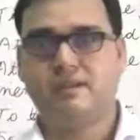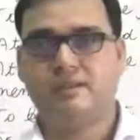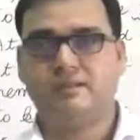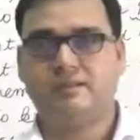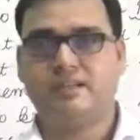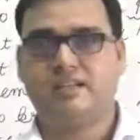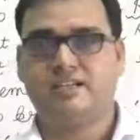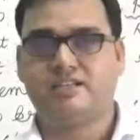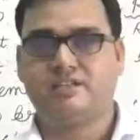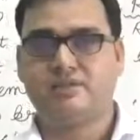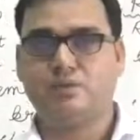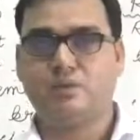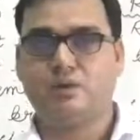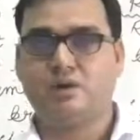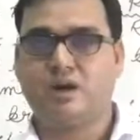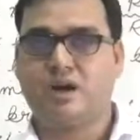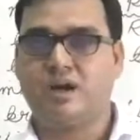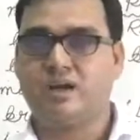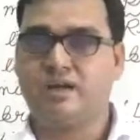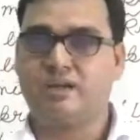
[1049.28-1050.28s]
that
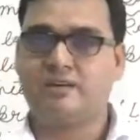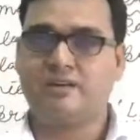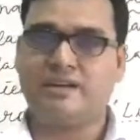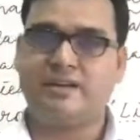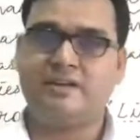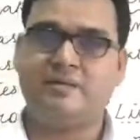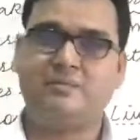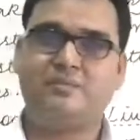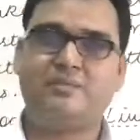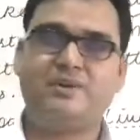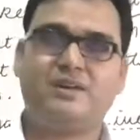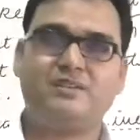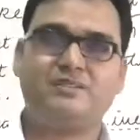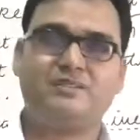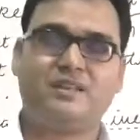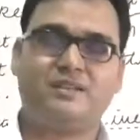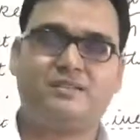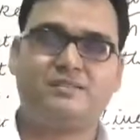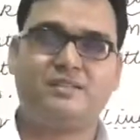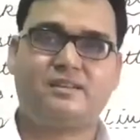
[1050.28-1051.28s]
were occur in past
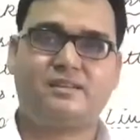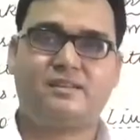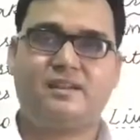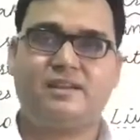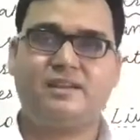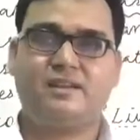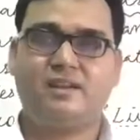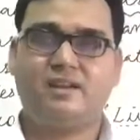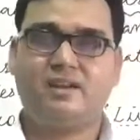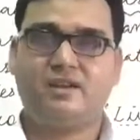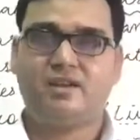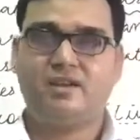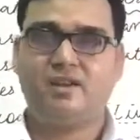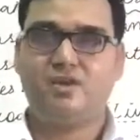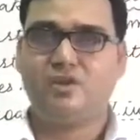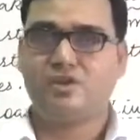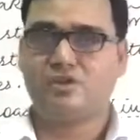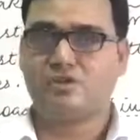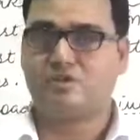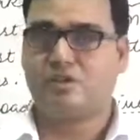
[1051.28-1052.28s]
exactly?
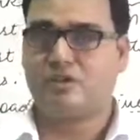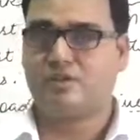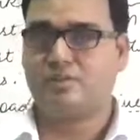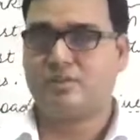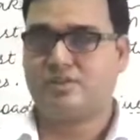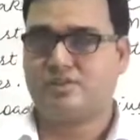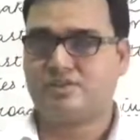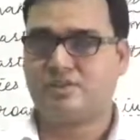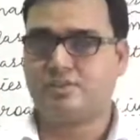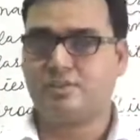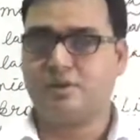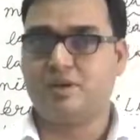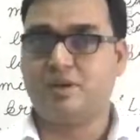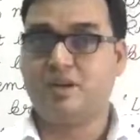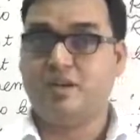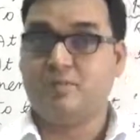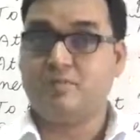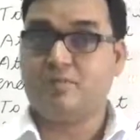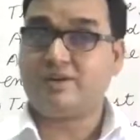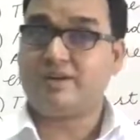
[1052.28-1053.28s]
No, it's not possible,
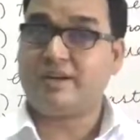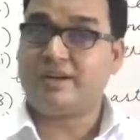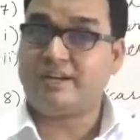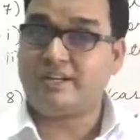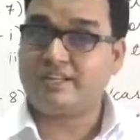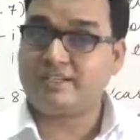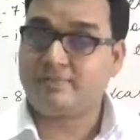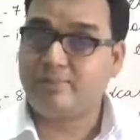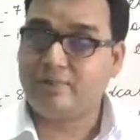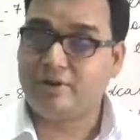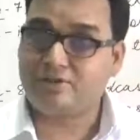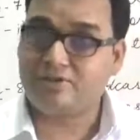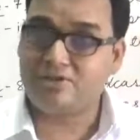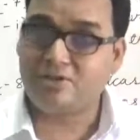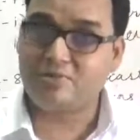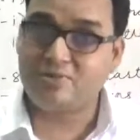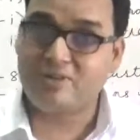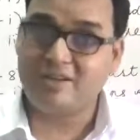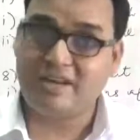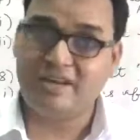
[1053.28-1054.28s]
but it is
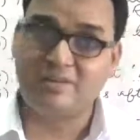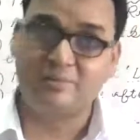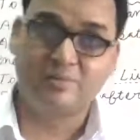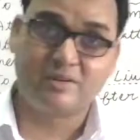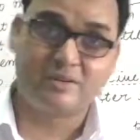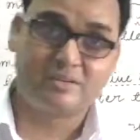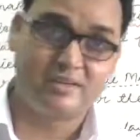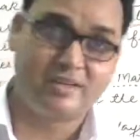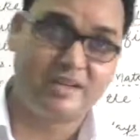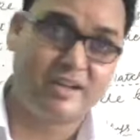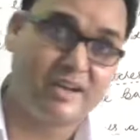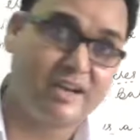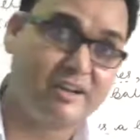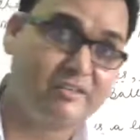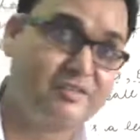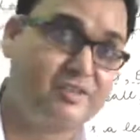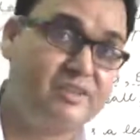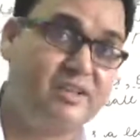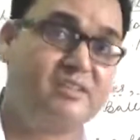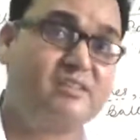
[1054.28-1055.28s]
possible in present
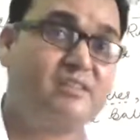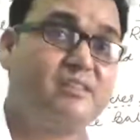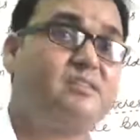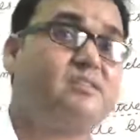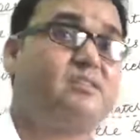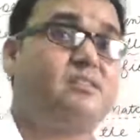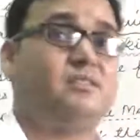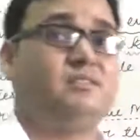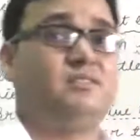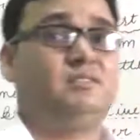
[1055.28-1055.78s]
indefinite tense.